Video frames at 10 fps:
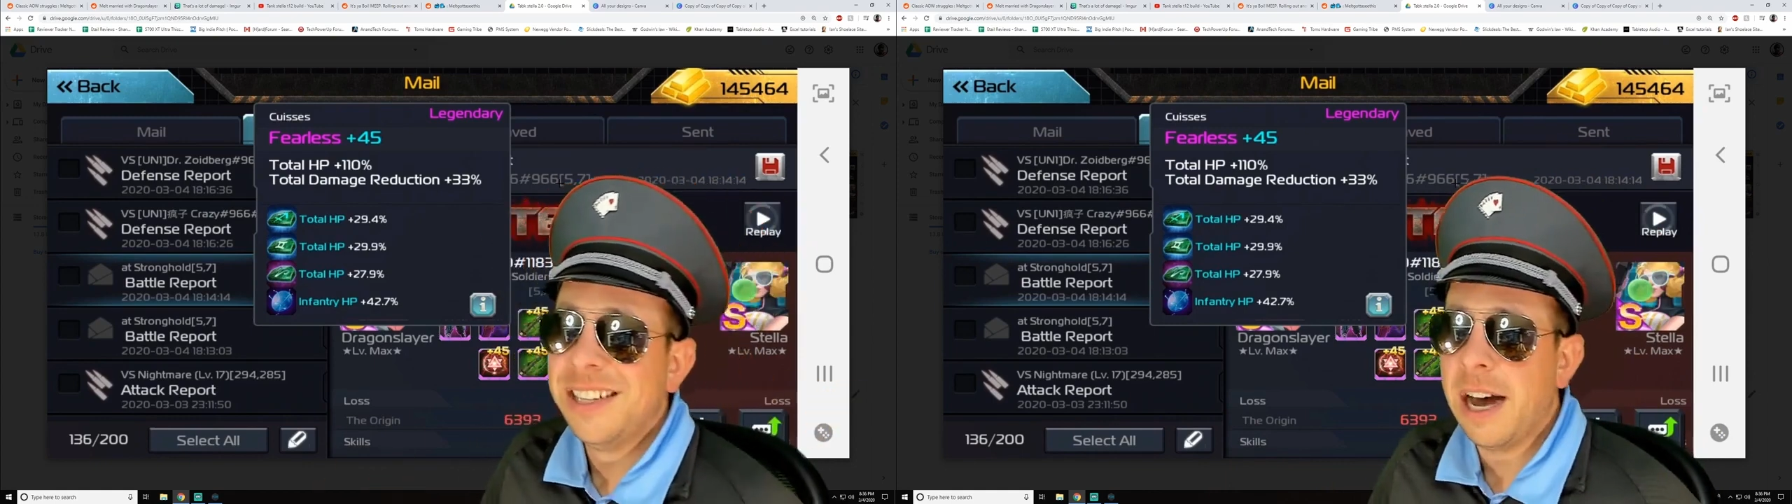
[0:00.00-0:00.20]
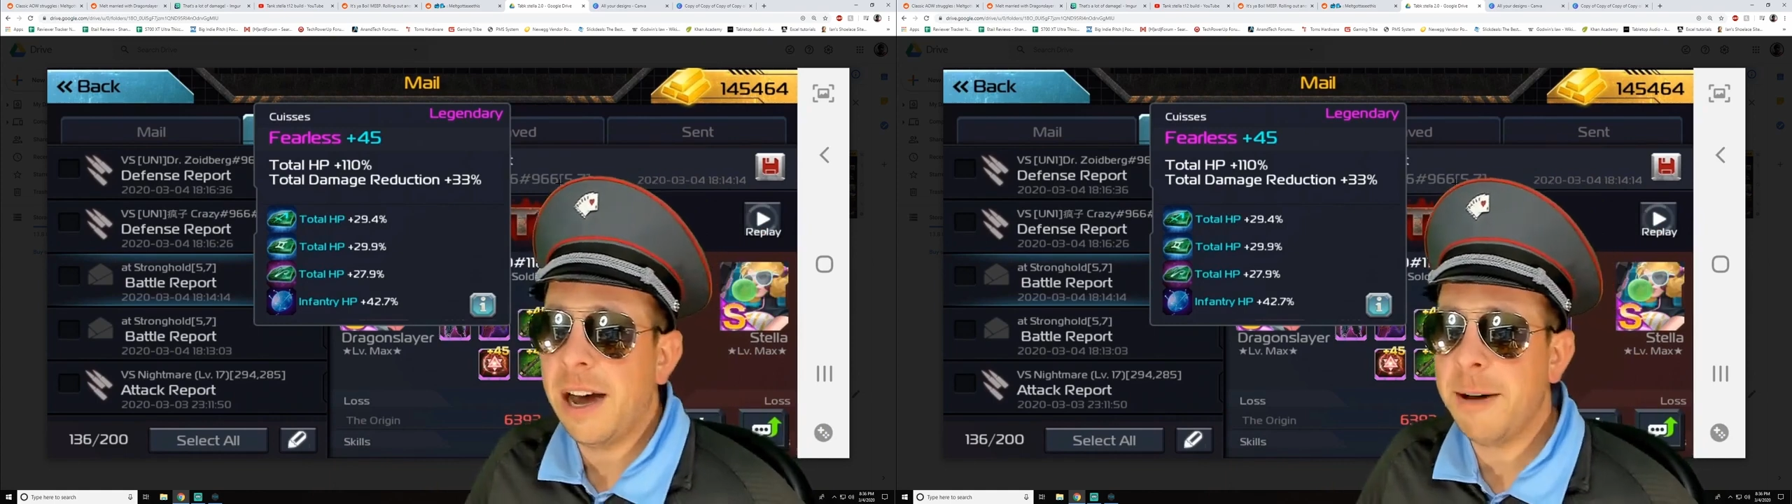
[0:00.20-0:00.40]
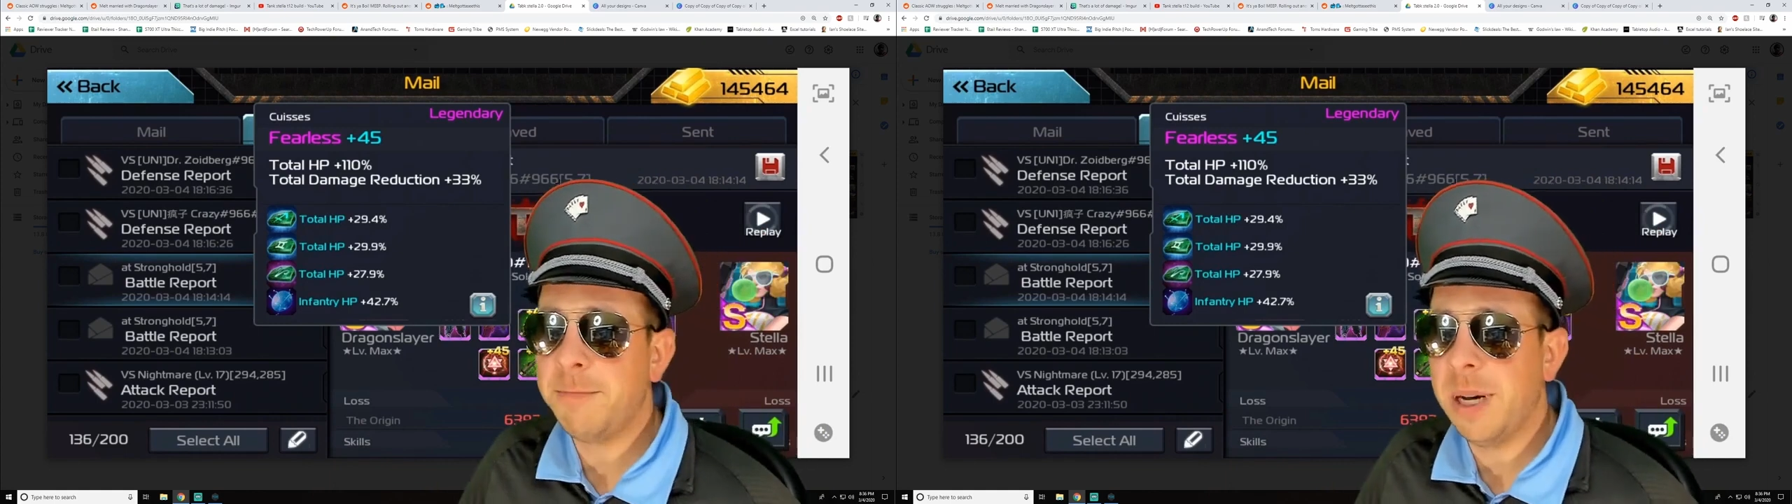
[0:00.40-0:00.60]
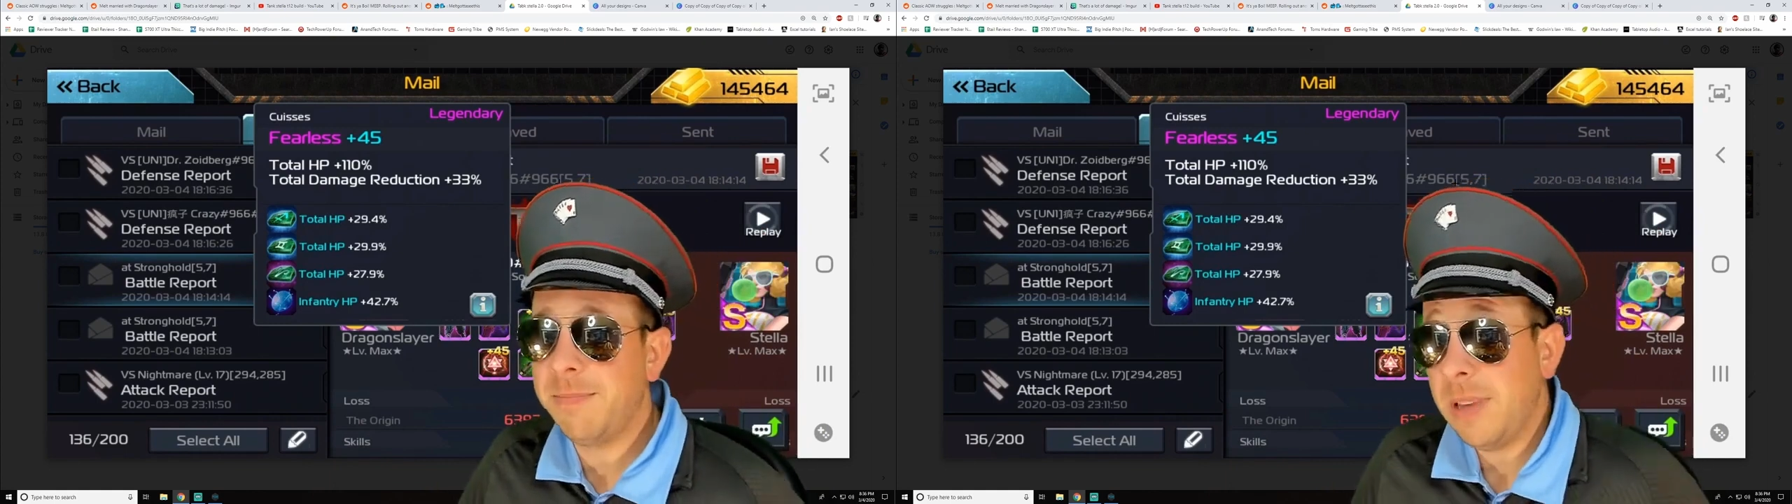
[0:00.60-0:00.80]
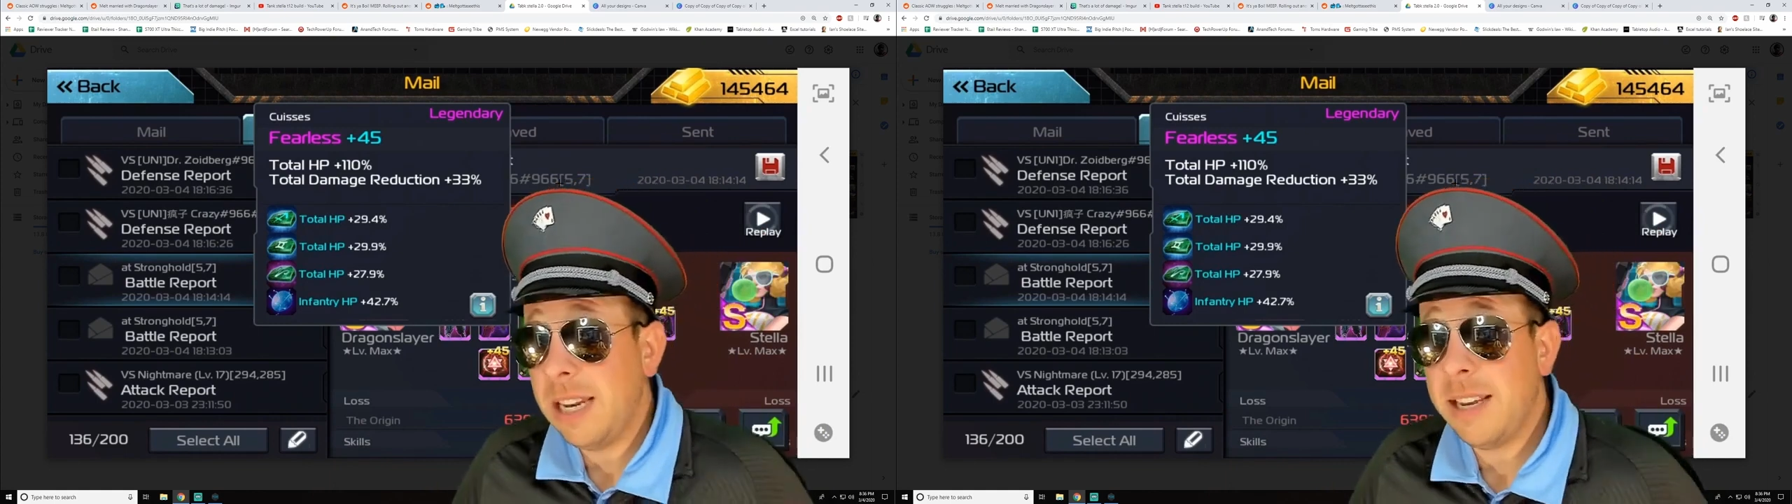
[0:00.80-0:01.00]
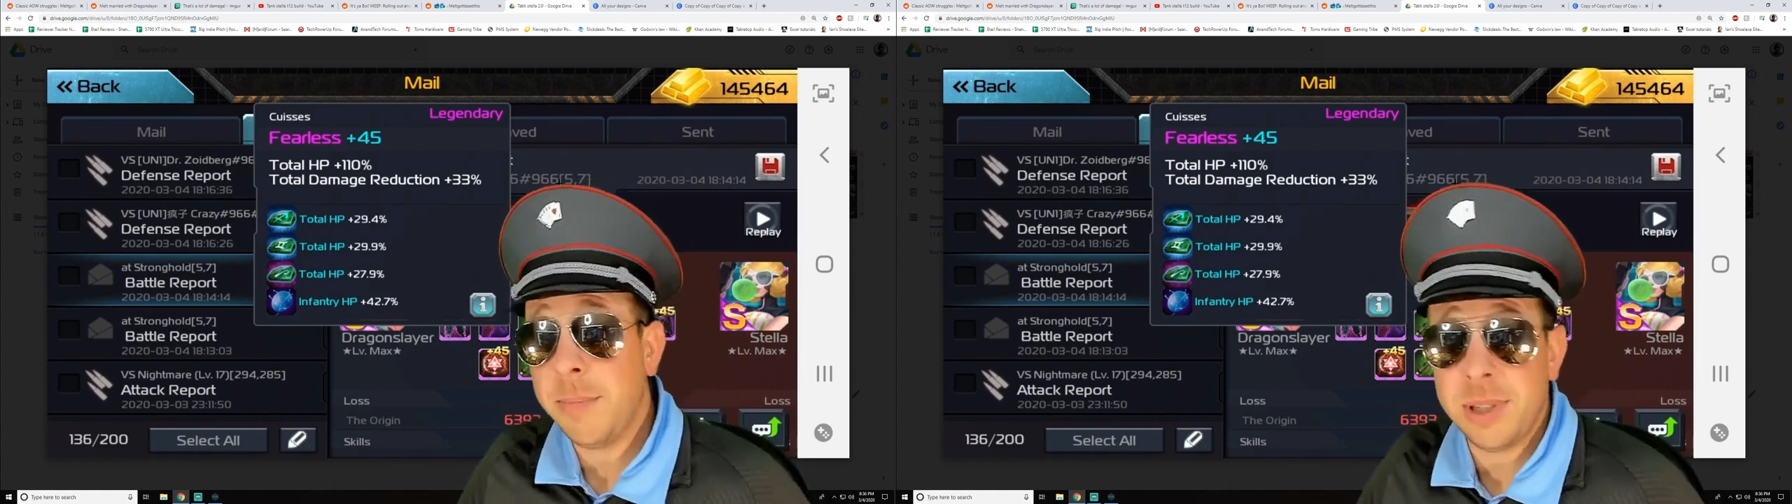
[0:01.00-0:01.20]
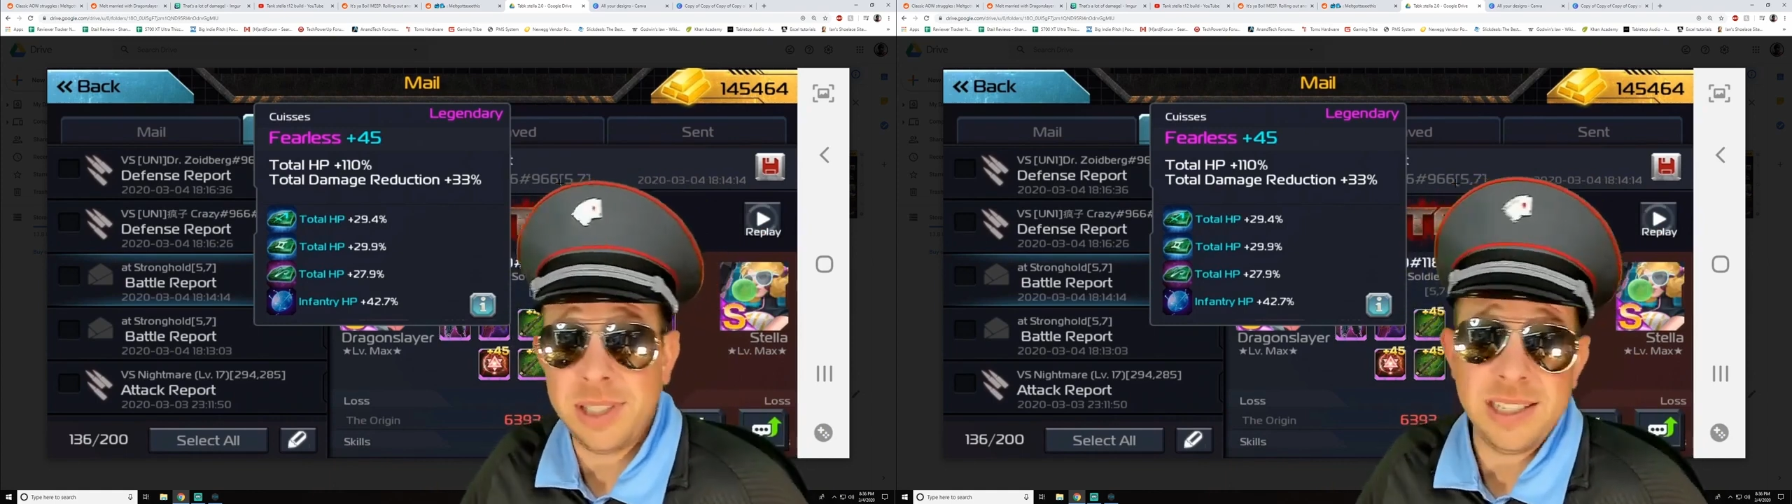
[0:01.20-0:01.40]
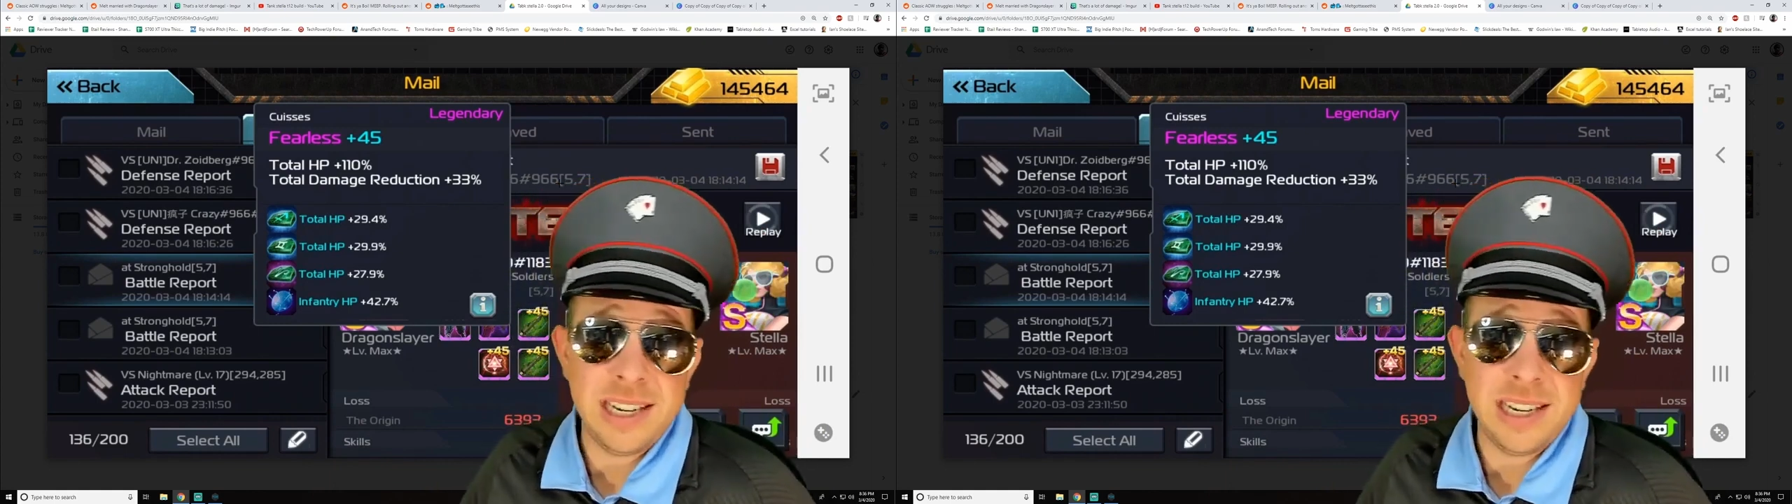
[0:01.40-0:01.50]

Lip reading: And 10%